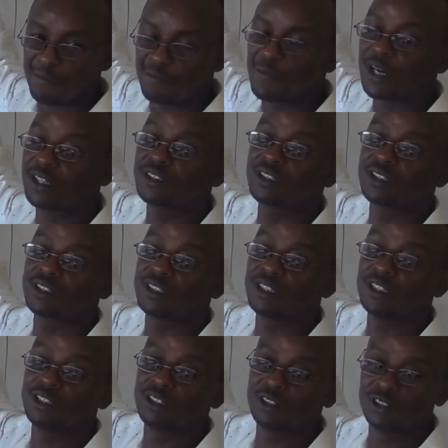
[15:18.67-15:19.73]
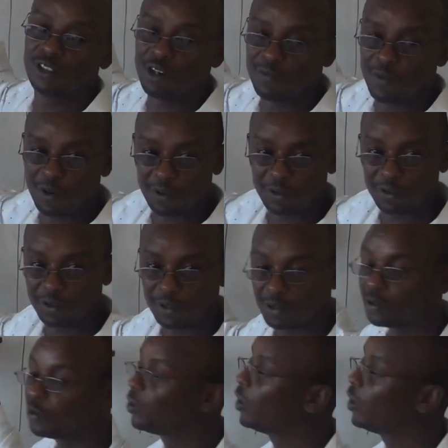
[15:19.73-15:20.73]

But it is normal to